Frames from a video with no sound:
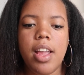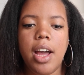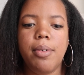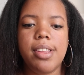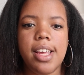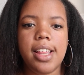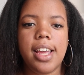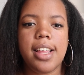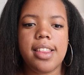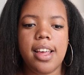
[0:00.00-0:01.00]
I would say
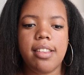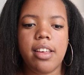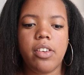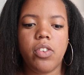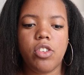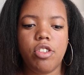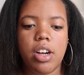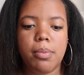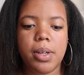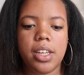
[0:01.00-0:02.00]
like assessing for
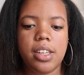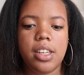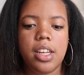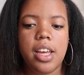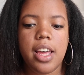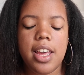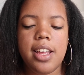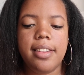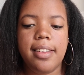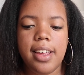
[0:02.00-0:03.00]
trauma
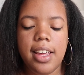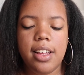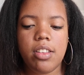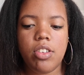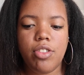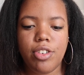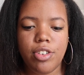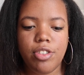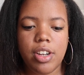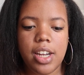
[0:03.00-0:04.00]
in teens and
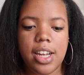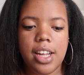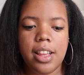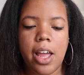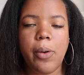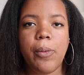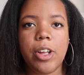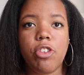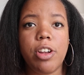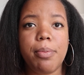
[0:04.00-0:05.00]
children, and like
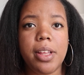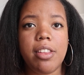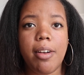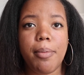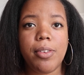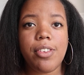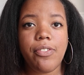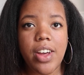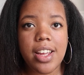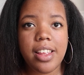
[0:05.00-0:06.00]
what treatments are most
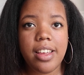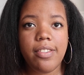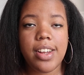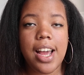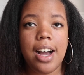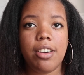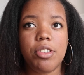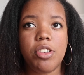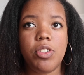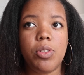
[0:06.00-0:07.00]
effective and how
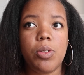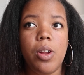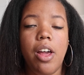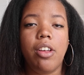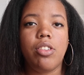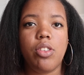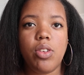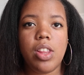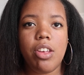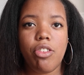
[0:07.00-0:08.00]
to
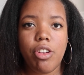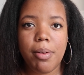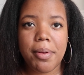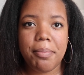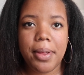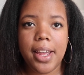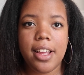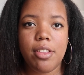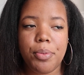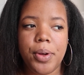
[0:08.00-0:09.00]
do these treatment
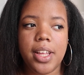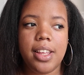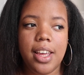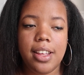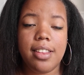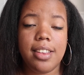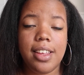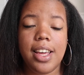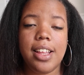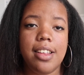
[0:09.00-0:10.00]
plans with kids and
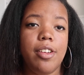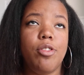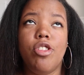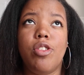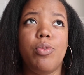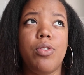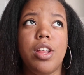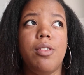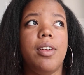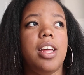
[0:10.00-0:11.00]
teens. And it was just
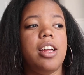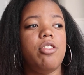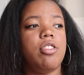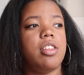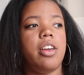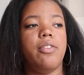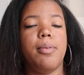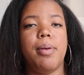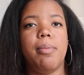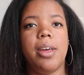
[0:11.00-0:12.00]
really, really interesting for
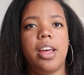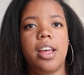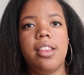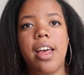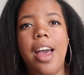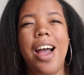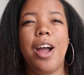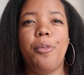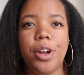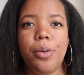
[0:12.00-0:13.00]
me because
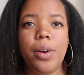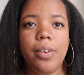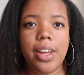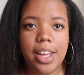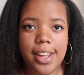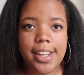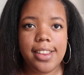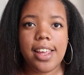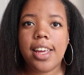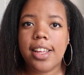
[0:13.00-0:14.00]
I want to work with
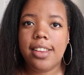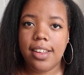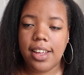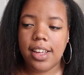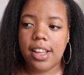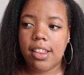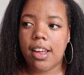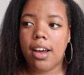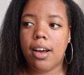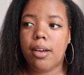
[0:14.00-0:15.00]
kids and teens,
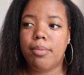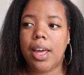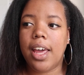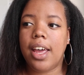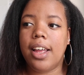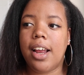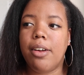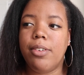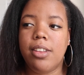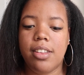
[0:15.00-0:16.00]
and
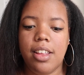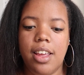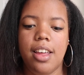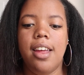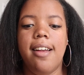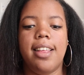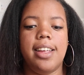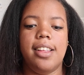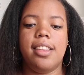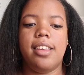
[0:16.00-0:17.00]
I recently
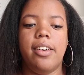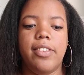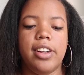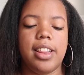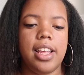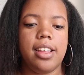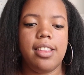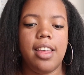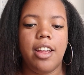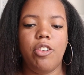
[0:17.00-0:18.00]
like discovered
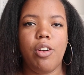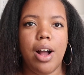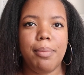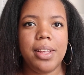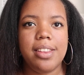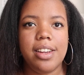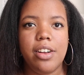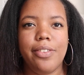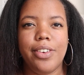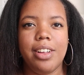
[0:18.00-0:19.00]
this like trauma
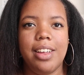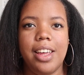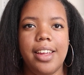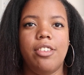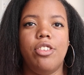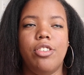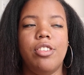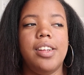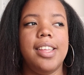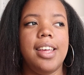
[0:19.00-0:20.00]
center for
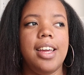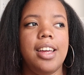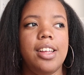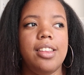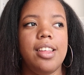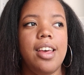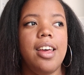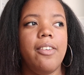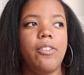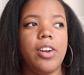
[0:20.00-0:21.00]
children and teens
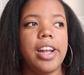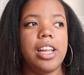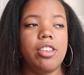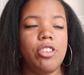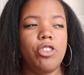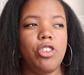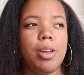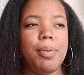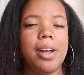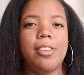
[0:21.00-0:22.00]
for
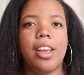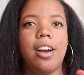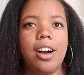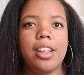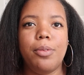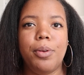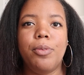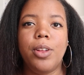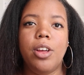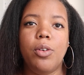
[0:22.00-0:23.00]
internship, and I was like, oh, that would be
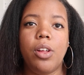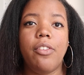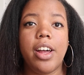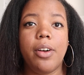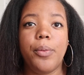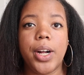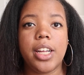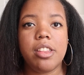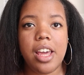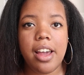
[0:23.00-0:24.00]
really cool if I could
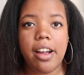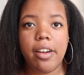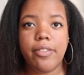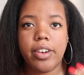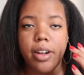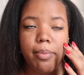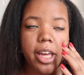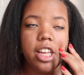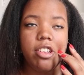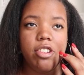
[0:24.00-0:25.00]
work there for
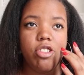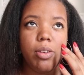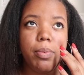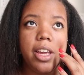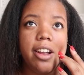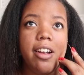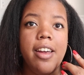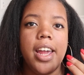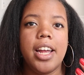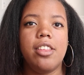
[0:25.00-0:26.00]
my internship year.
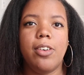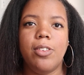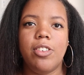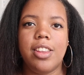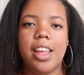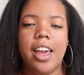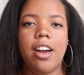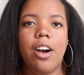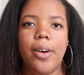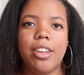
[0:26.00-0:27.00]
And so it was just
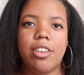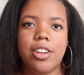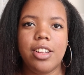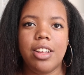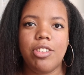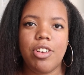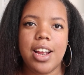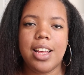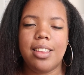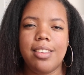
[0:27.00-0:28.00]
like, oh, I should go to this
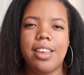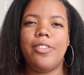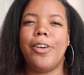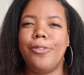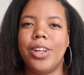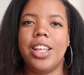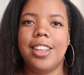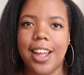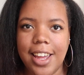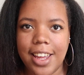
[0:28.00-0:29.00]
training to see if I really
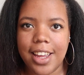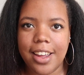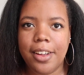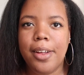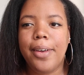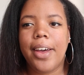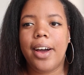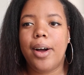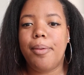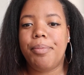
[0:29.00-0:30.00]
like it.
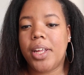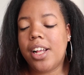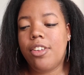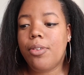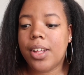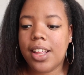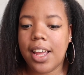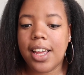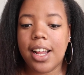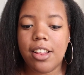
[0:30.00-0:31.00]
And I do really
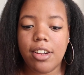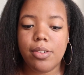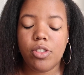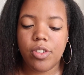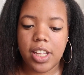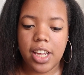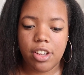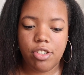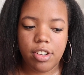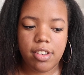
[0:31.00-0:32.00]
like it. I thought it was really
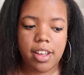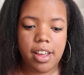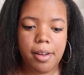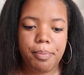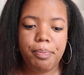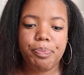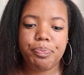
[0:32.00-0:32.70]
interesting.